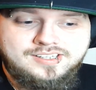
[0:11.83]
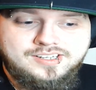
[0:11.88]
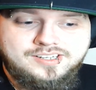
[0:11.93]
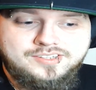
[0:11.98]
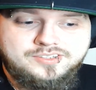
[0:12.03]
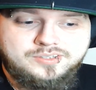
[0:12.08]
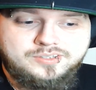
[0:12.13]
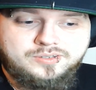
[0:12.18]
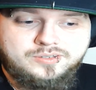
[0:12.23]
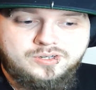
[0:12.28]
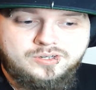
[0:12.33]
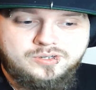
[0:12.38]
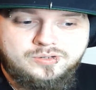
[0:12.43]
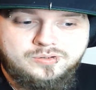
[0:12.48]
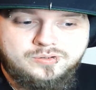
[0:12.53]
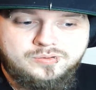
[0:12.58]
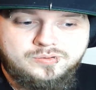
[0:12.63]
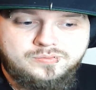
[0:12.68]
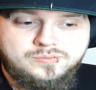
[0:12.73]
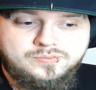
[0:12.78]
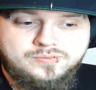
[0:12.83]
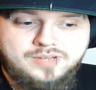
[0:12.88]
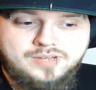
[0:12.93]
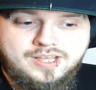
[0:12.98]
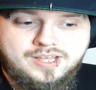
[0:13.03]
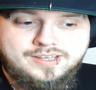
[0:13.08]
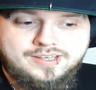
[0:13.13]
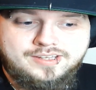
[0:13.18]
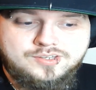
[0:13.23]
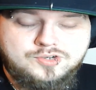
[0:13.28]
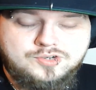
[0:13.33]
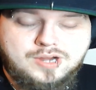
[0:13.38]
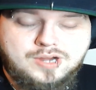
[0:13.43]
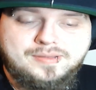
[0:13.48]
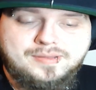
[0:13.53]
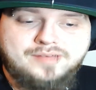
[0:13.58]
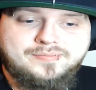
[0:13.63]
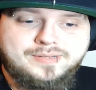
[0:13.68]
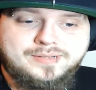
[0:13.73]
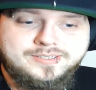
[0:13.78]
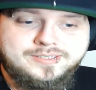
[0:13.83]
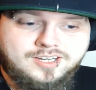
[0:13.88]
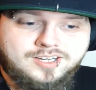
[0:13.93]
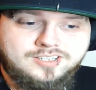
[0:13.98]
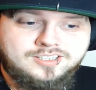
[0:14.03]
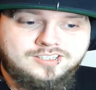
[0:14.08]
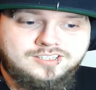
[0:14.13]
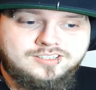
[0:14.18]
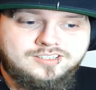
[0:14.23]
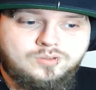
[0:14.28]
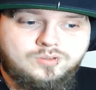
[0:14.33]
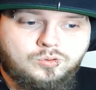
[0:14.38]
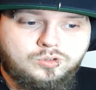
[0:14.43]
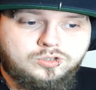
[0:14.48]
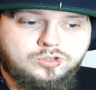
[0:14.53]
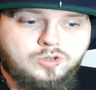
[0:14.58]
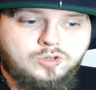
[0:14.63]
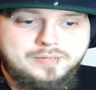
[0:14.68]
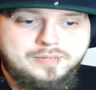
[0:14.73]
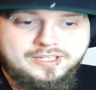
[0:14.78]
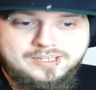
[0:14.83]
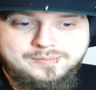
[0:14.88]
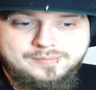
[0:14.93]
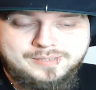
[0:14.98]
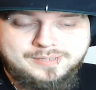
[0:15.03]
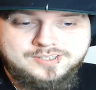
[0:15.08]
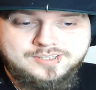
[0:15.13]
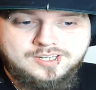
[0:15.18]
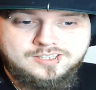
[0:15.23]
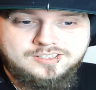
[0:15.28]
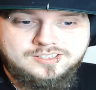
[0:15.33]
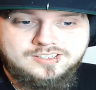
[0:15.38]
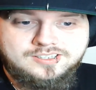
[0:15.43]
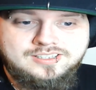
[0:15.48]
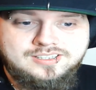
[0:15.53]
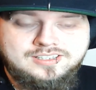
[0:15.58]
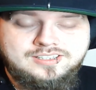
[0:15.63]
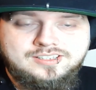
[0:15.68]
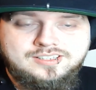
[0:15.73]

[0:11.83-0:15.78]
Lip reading: to go drop off my daughter or go pick up my daughter